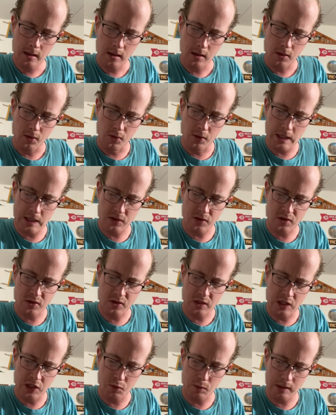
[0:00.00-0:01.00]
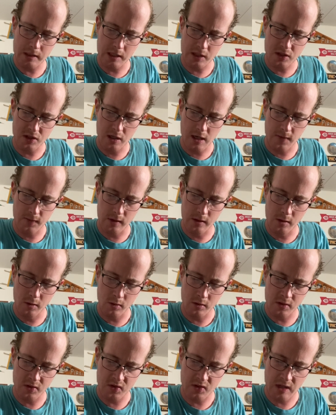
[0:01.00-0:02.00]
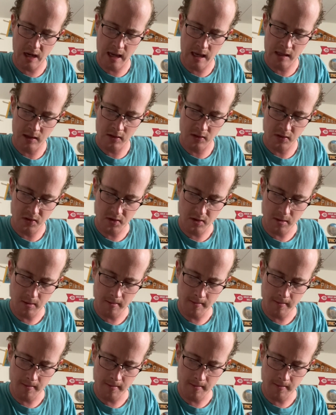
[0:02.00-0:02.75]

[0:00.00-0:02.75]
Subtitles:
This is what the sovereign Lord says.